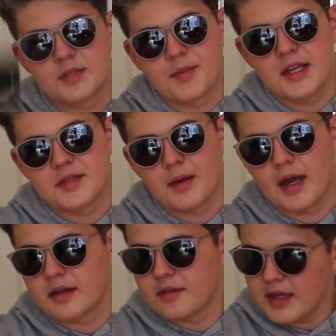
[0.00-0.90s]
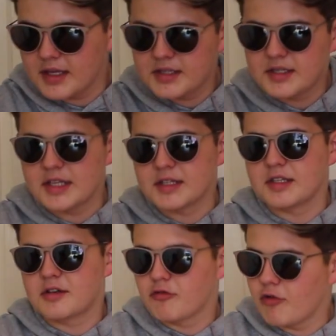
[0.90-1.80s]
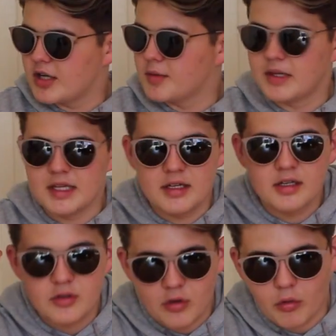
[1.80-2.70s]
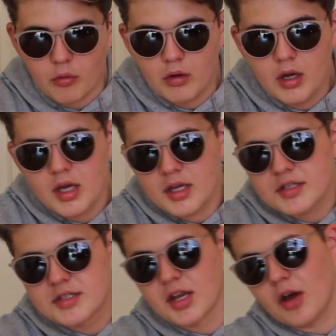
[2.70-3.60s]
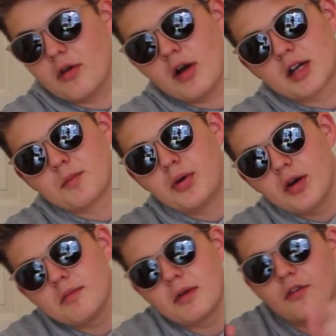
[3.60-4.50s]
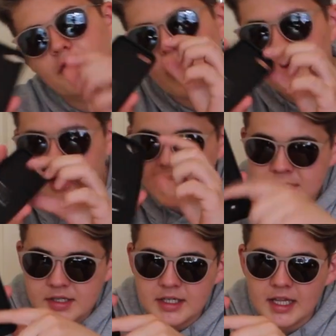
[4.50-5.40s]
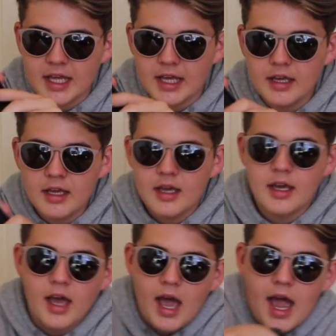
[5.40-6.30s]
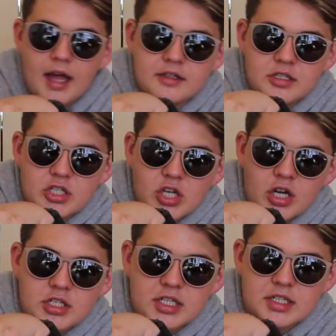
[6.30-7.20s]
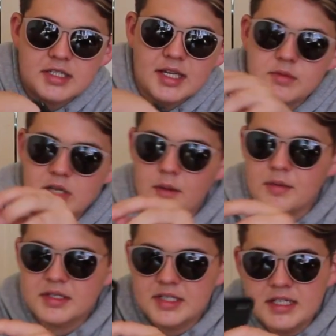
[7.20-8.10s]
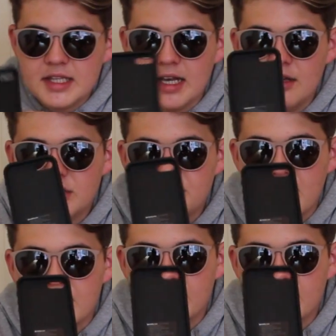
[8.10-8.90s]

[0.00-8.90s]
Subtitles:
space pack. This is incredibly cool. So I can put my phone inside here and charge it at the same time. You can see that little speck